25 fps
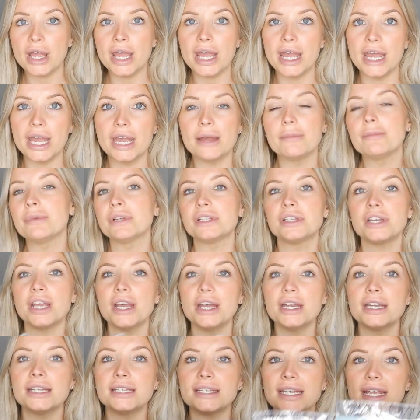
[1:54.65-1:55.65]
a
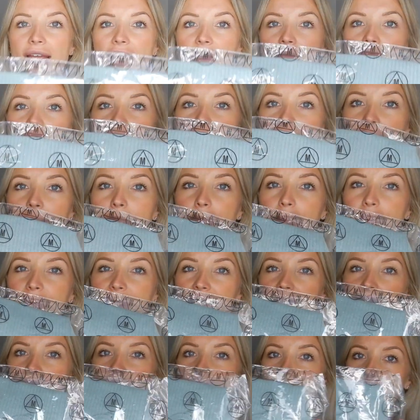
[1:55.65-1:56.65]
maternity
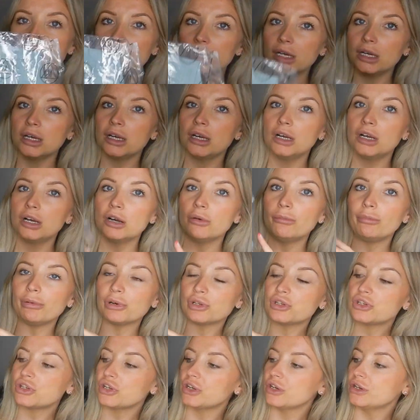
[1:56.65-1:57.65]
ripped
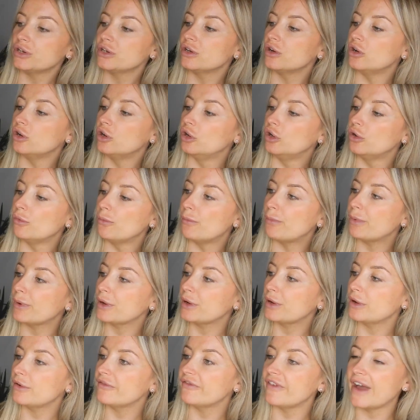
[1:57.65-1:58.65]
button up
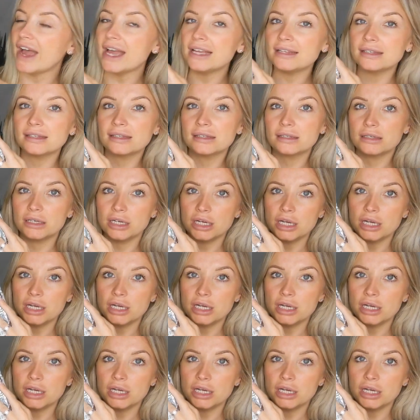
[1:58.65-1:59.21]
vest.